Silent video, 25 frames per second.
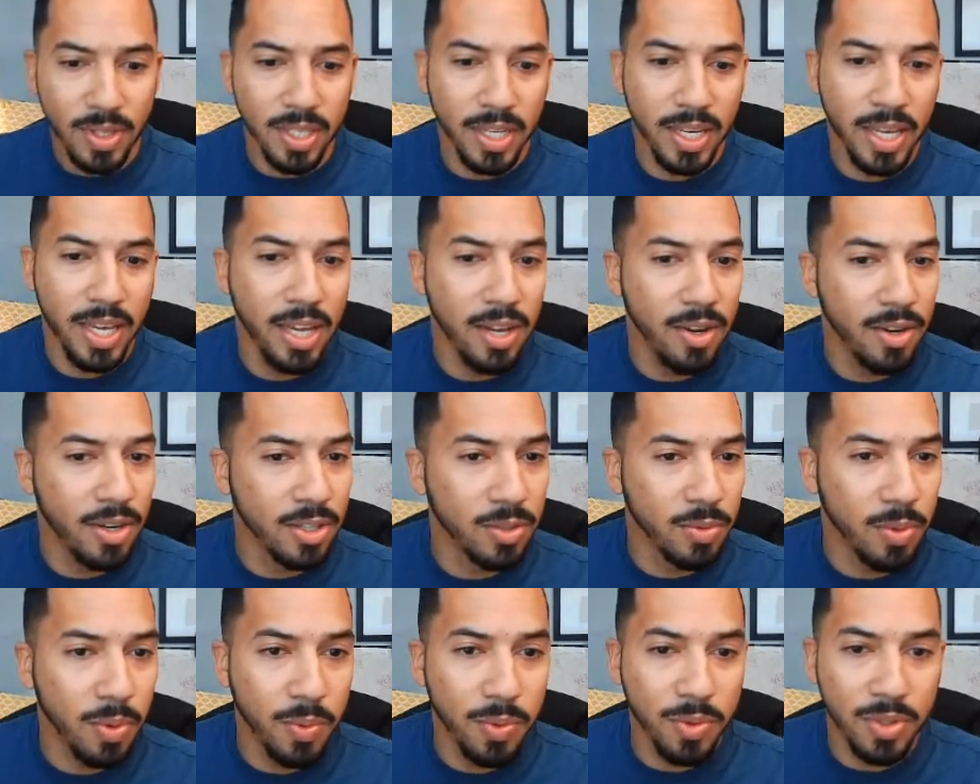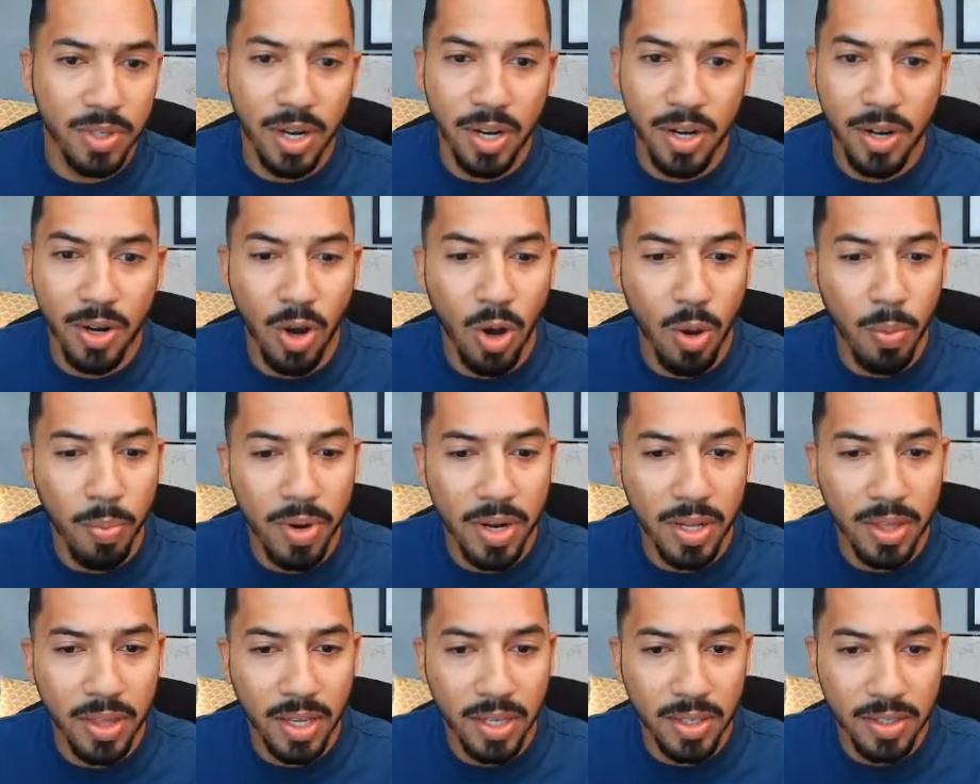here's when we started
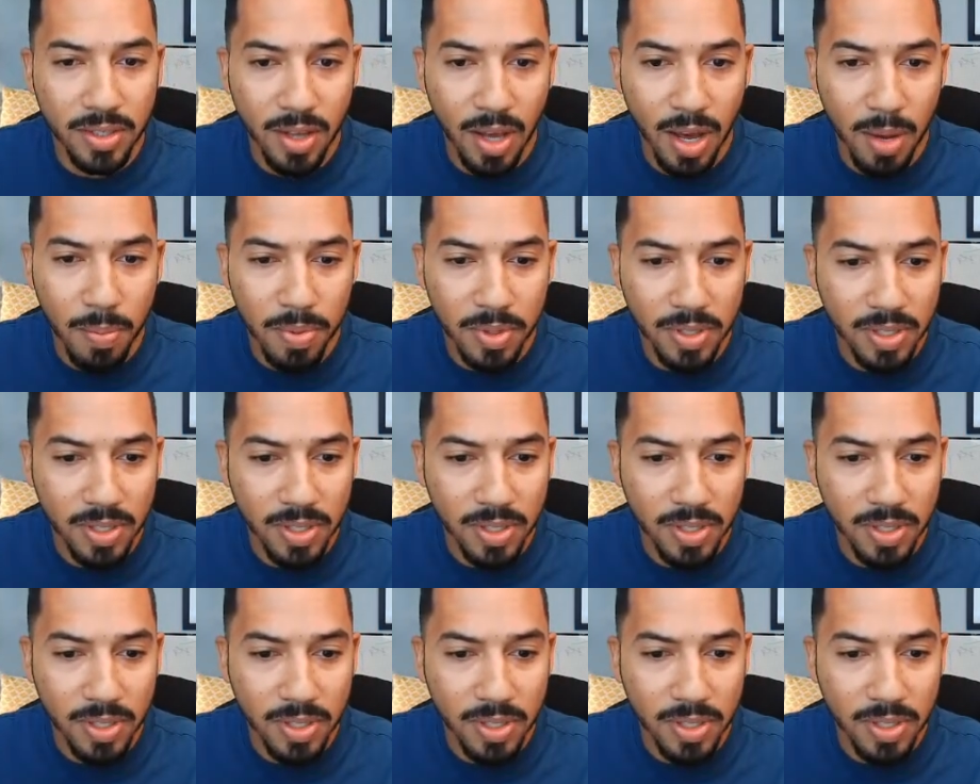opening things up.